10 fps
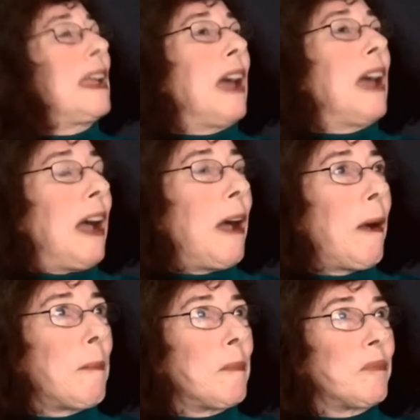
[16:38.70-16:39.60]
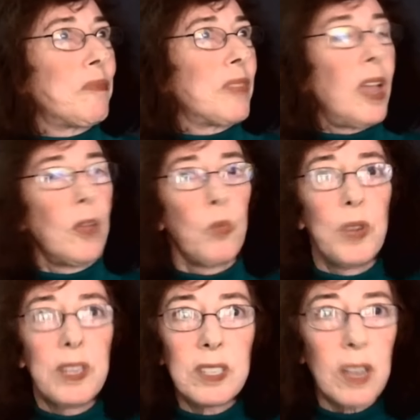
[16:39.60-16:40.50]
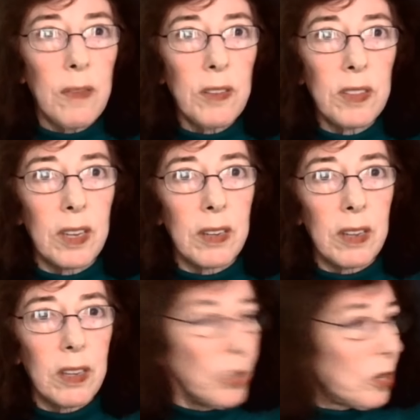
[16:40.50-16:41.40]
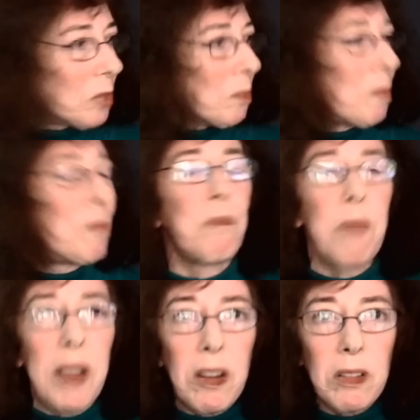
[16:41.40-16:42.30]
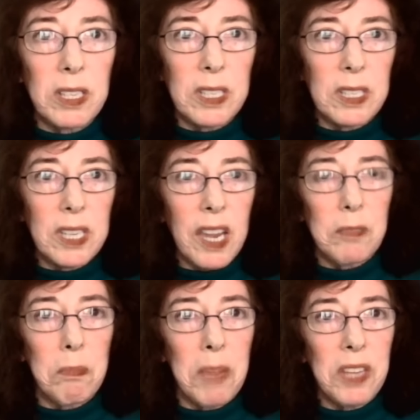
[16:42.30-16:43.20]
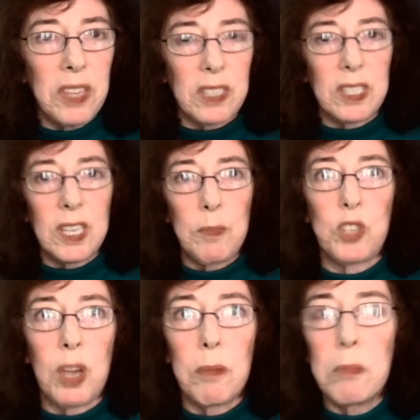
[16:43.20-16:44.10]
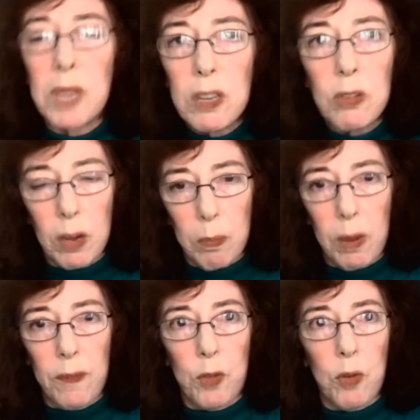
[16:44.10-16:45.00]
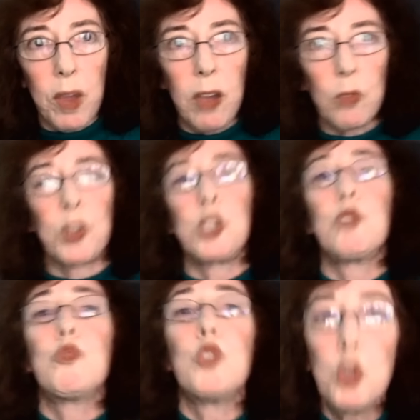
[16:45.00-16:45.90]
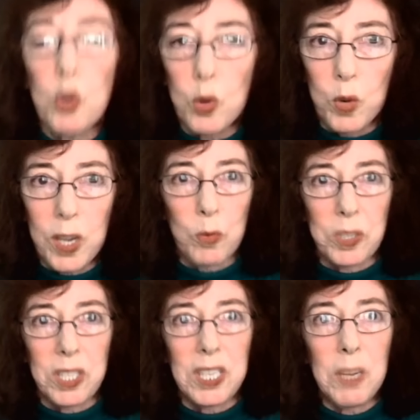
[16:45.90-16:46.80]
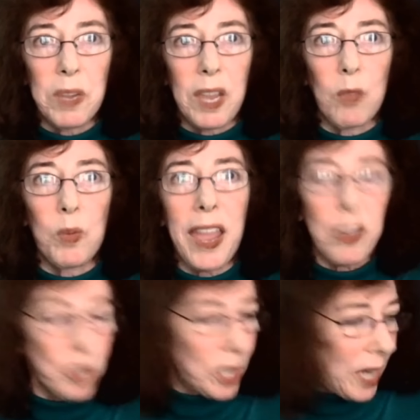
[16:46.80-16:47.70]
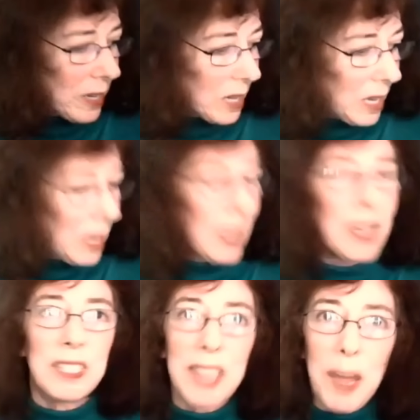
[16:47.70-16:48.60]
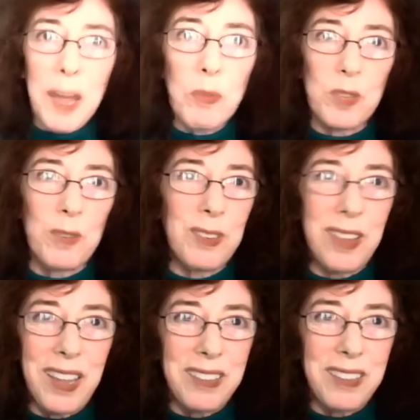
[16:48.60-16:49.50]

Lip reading: And we discovered that you could barely detect methane seepage a meter above the ground when you knew it was seeping. And we actually had samples of it at